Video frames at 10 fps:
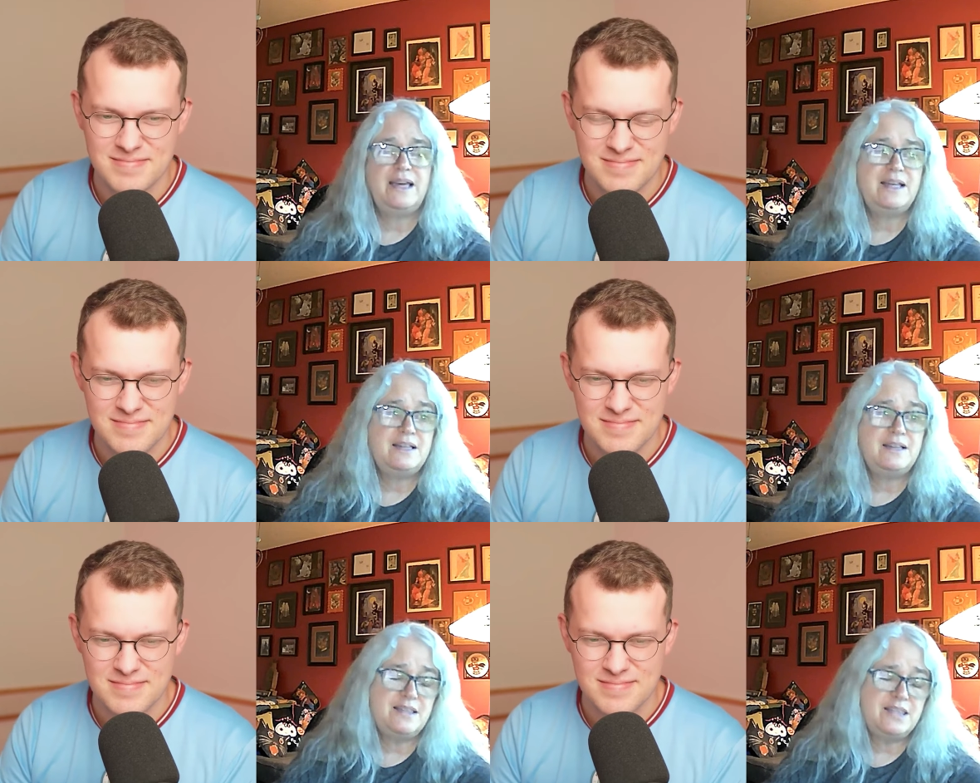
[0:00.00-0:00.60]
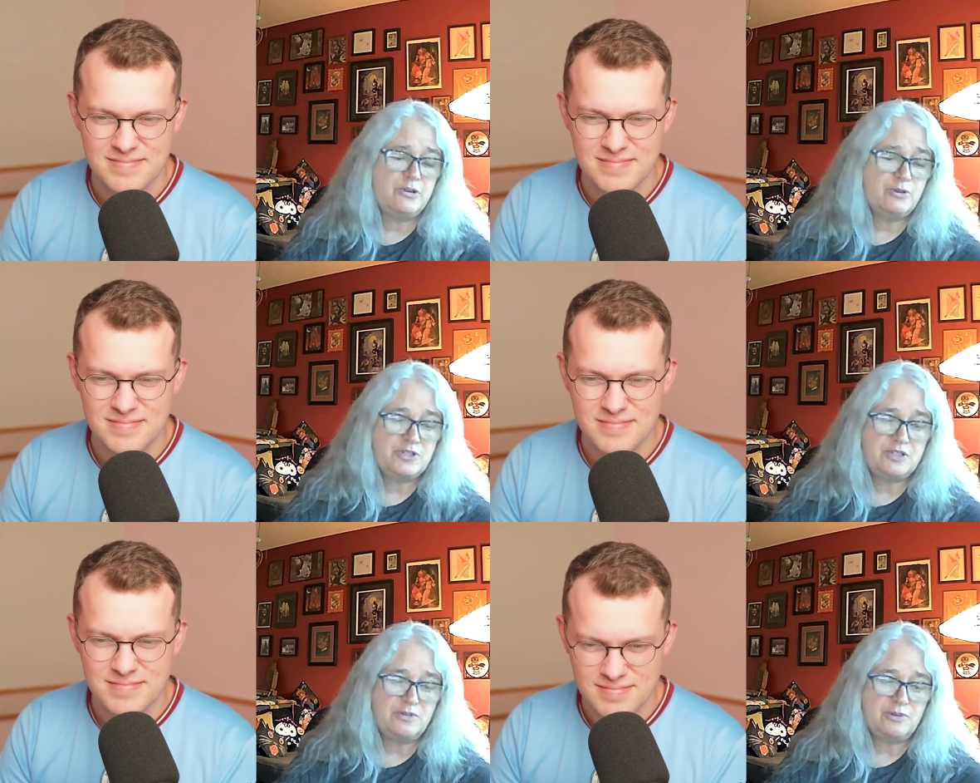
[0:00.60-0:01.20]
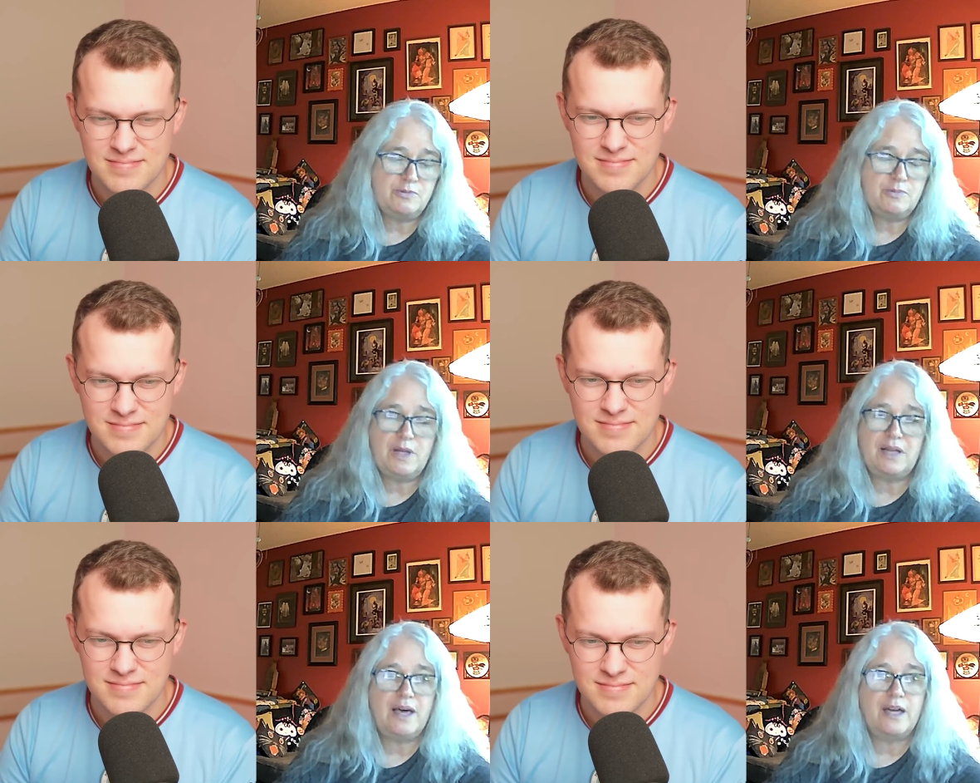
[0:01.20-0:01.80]
Speaker 1: And and there are
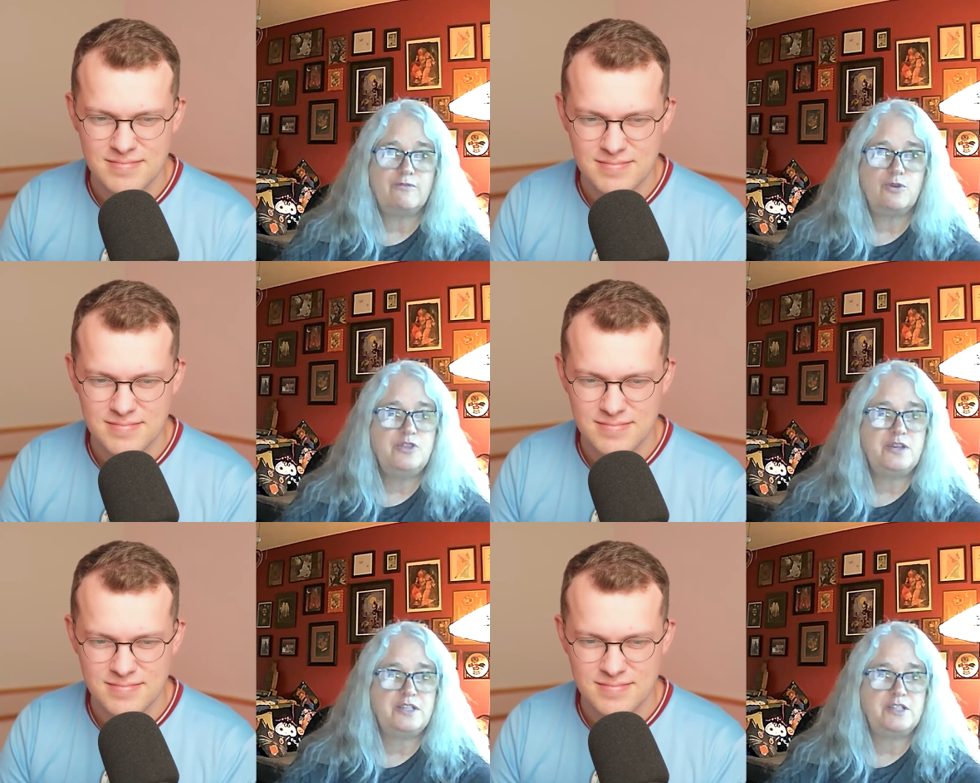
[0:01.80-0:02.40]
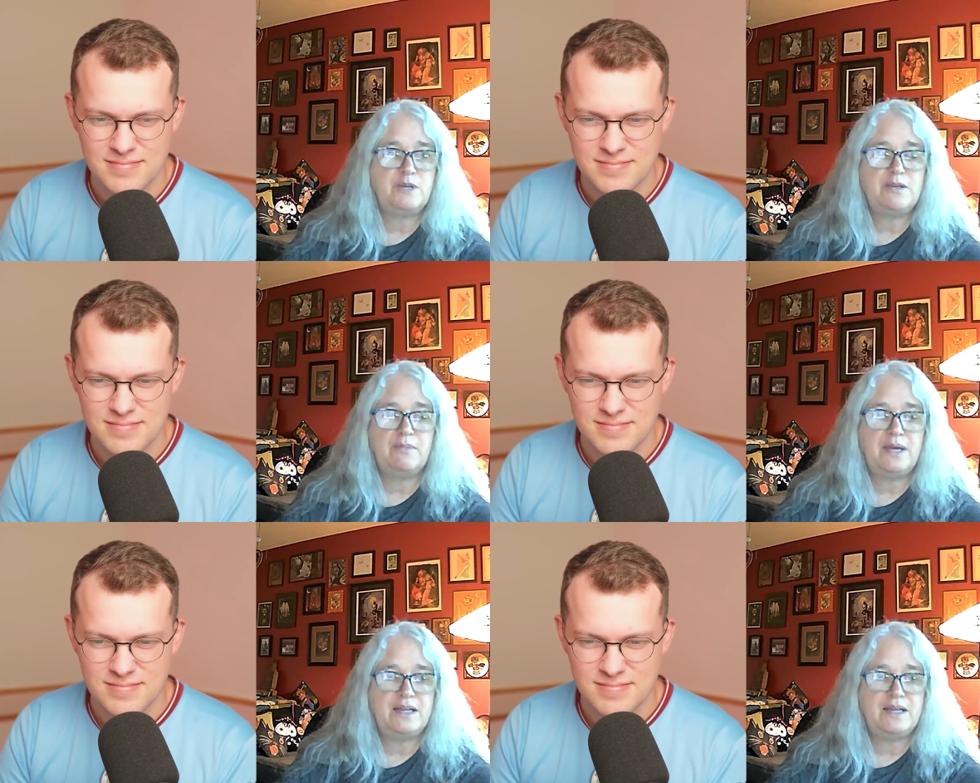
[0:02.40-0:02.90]
still